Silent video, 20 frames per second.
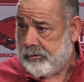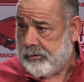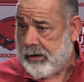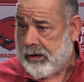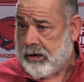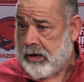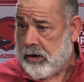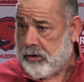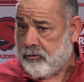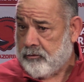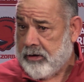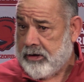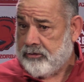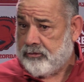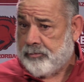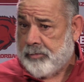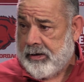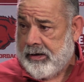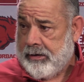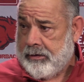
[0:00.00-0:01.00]
They got great
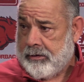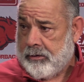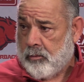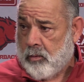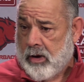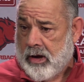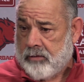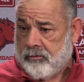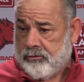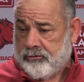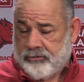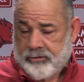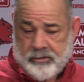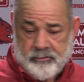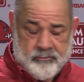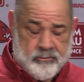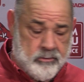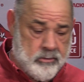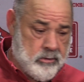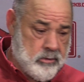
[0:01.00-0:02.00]
speed at wide
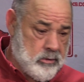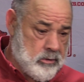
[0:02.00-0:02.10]
receiver.